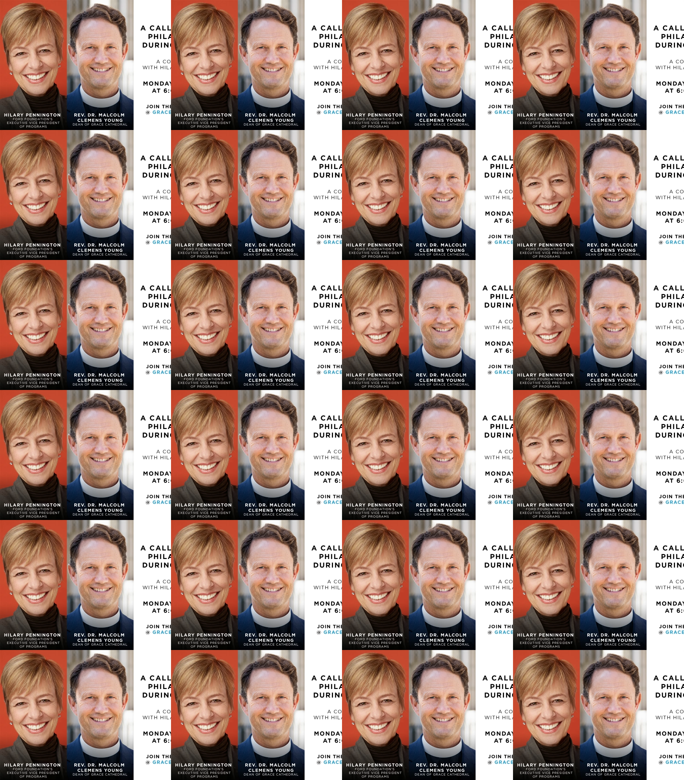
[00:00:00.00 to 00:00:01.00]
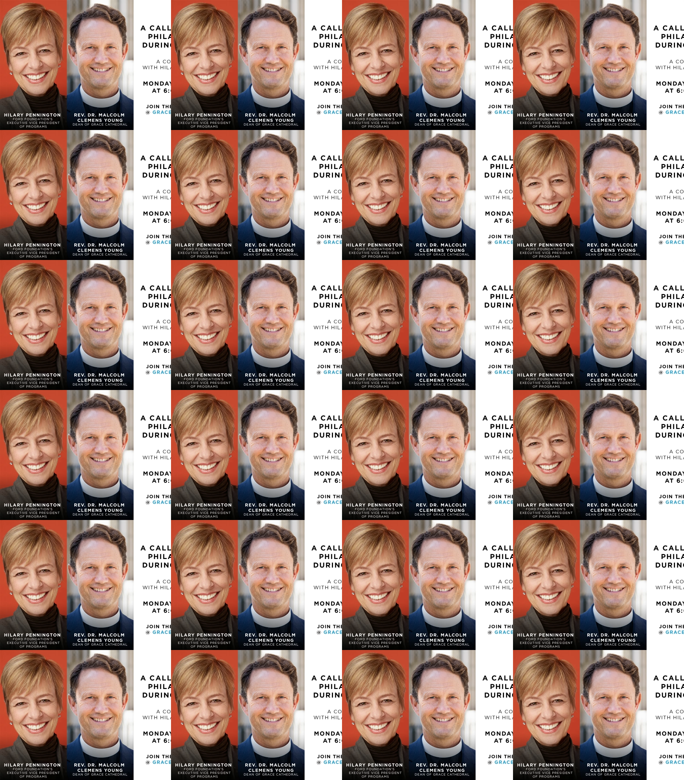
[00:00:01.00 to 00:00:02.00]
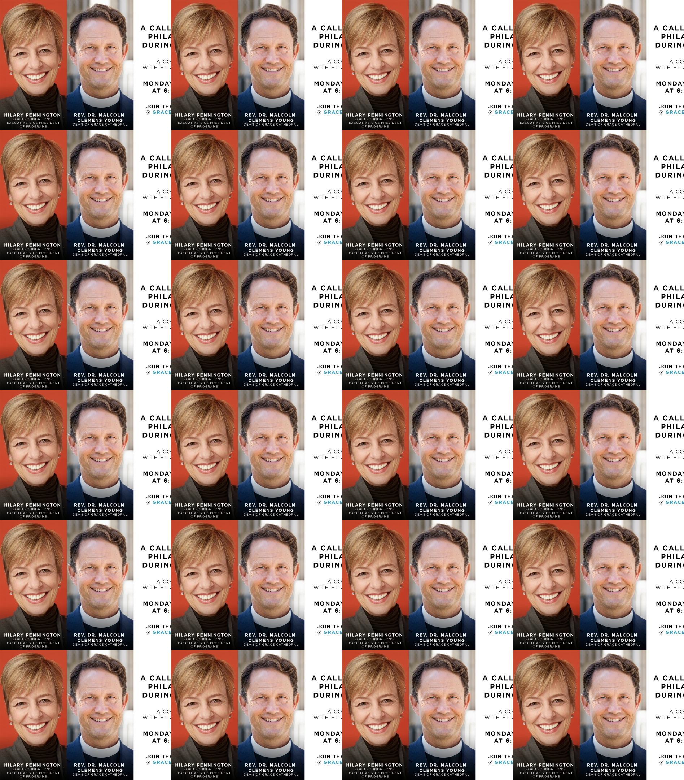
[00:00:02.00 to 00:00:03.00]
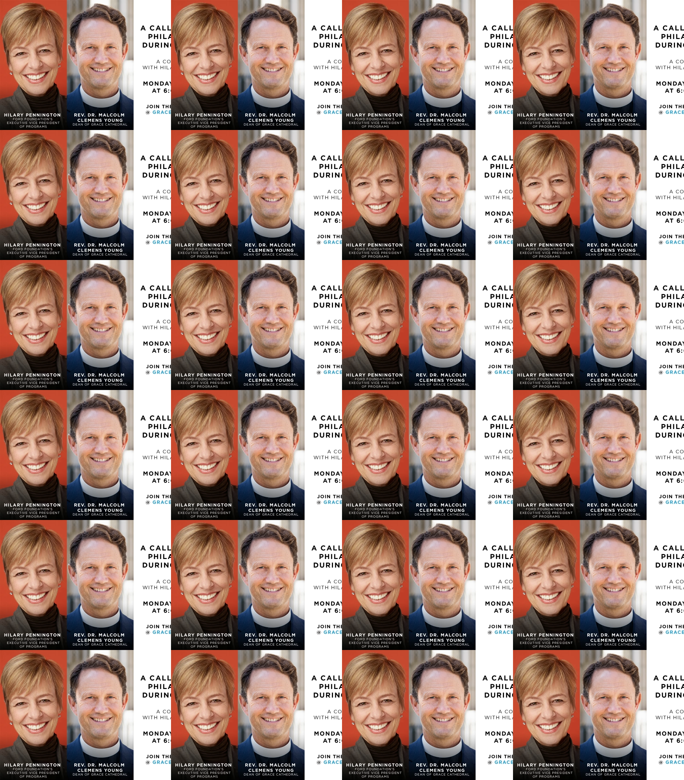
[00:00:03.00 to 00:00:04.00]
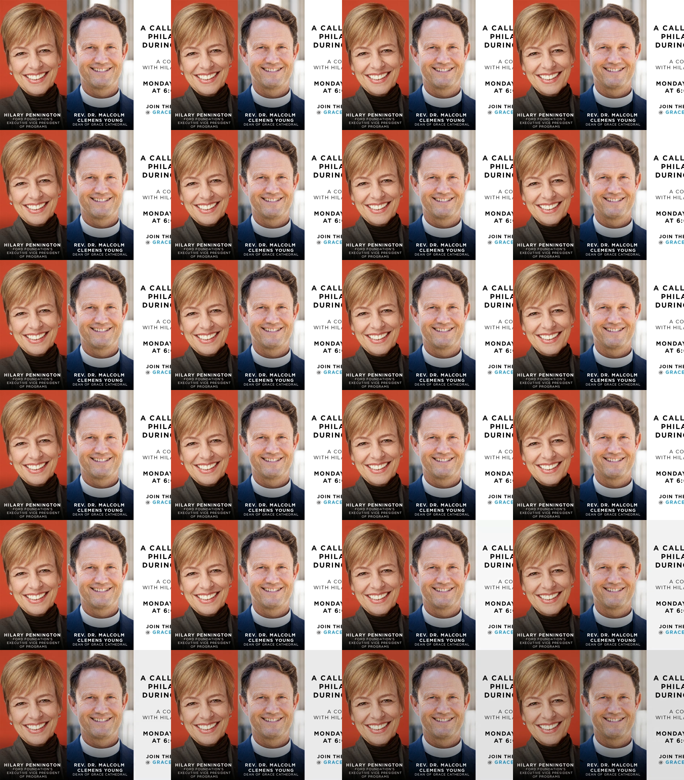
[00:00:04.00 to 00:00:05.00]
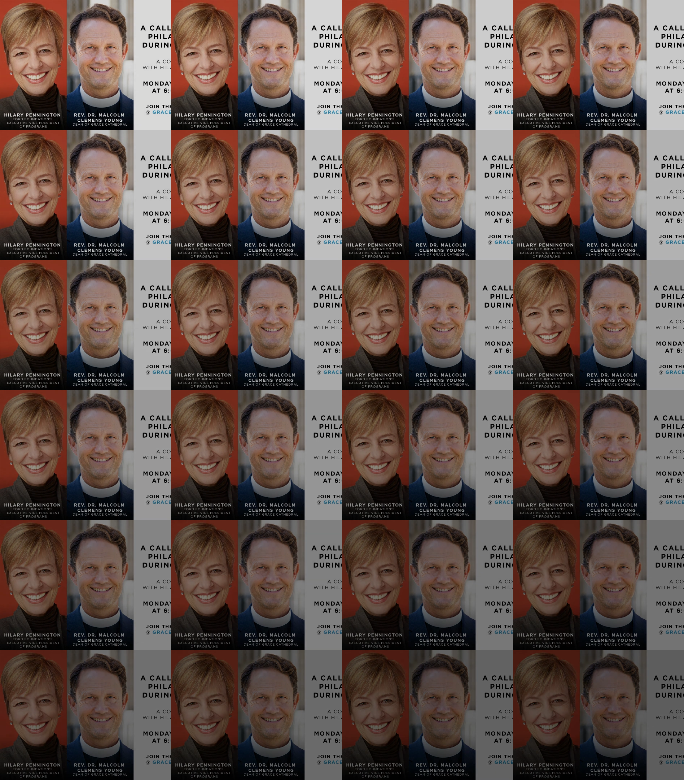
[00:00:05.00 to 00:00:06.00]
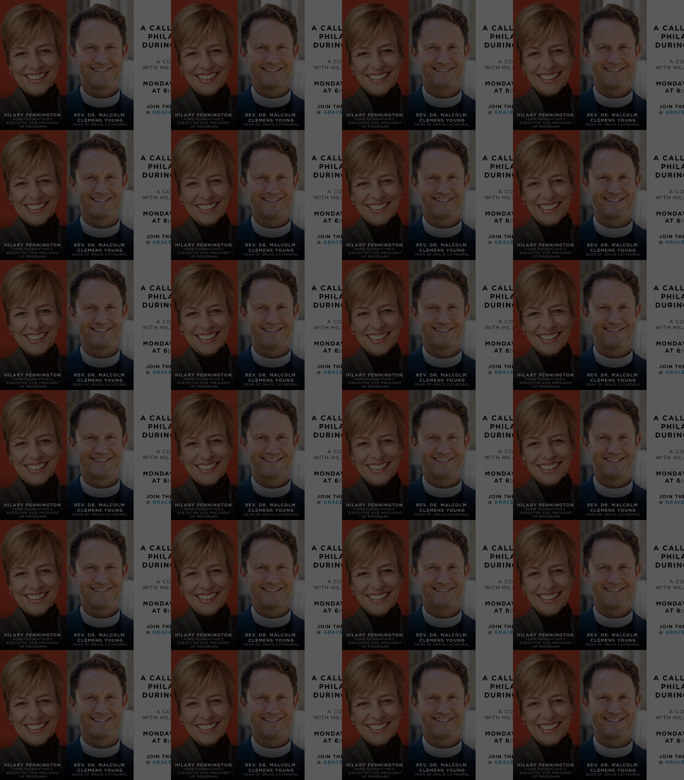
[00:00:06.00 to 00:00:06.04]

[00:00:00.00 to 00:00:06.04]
[no speech]